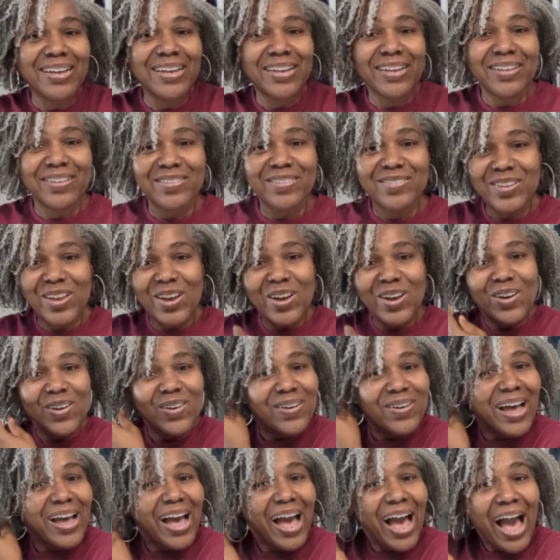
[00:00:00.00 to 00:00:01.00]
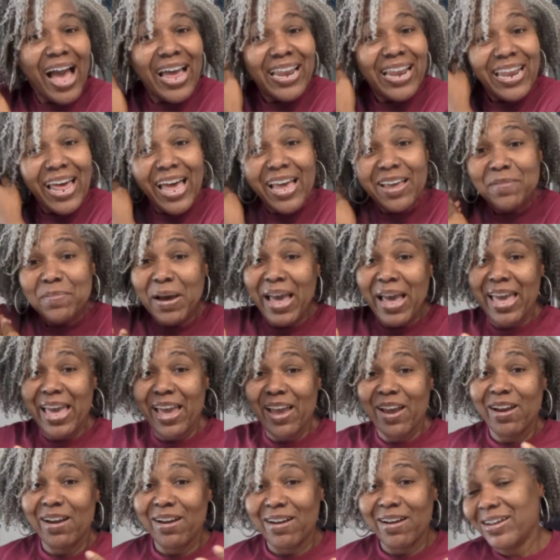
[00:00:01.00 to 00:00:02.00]
So I like my
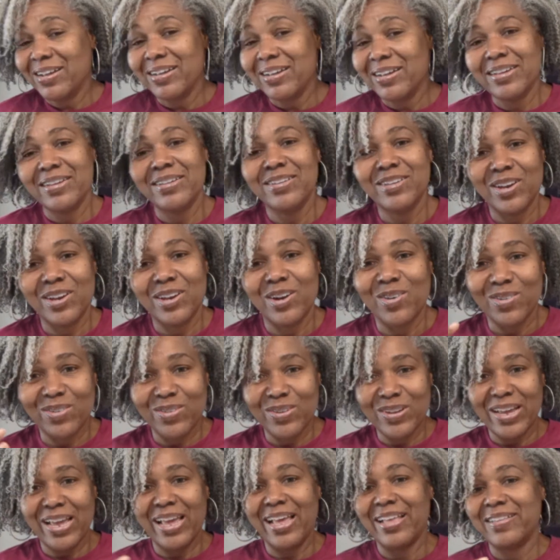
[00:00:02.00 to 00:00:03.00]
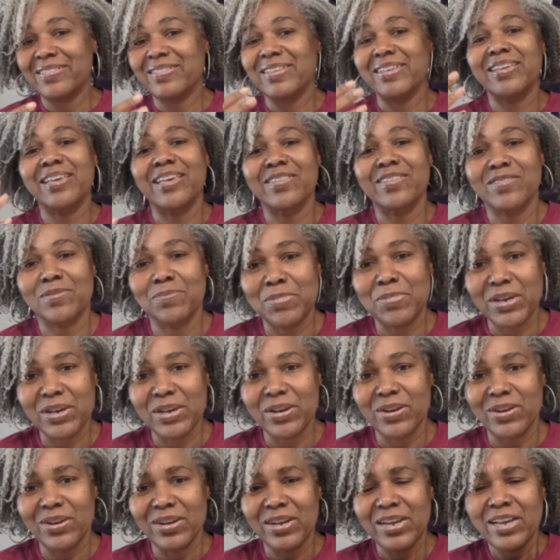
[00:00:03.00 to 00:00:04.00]
hair, as it gets
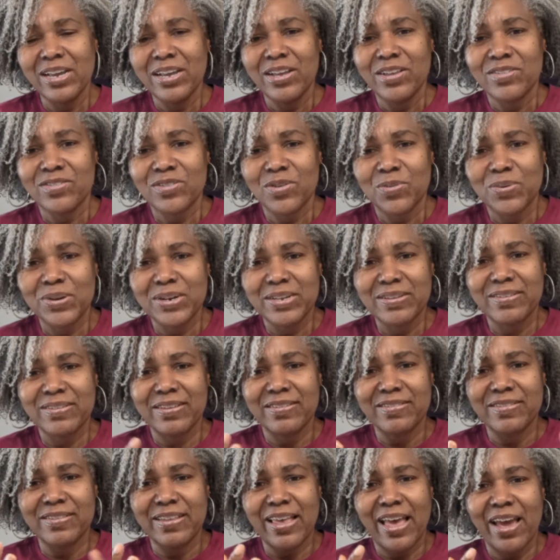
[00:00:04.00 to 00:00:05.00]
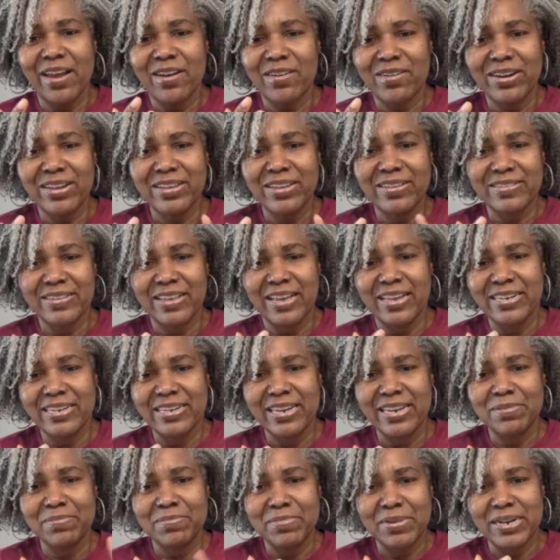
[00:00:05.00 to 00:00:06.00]
bigger. So what is this? Saturday, Sunday,
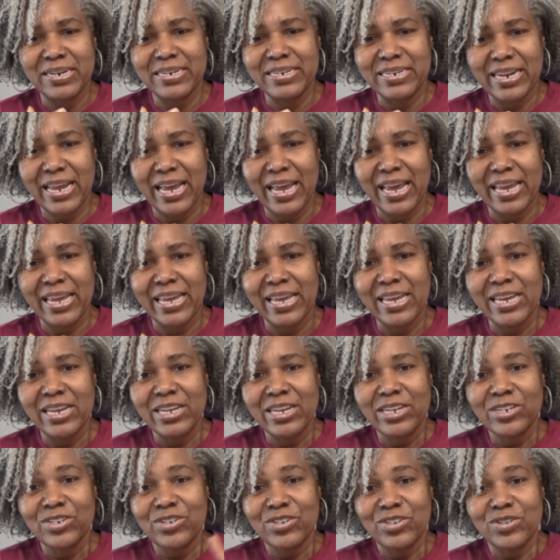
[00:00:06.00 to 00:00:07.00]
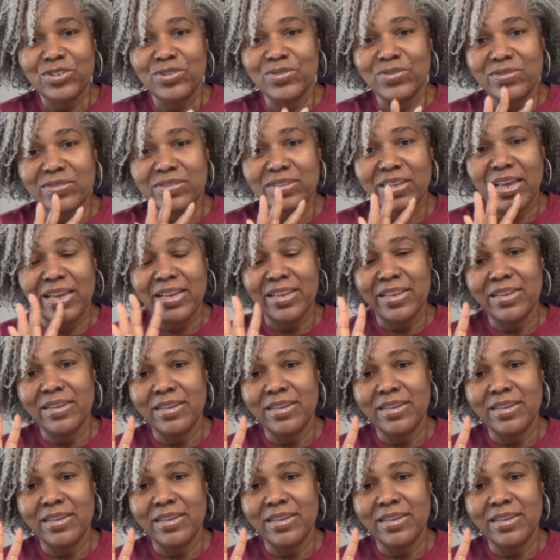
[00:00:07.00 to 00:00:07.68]
Monday, Tuesday.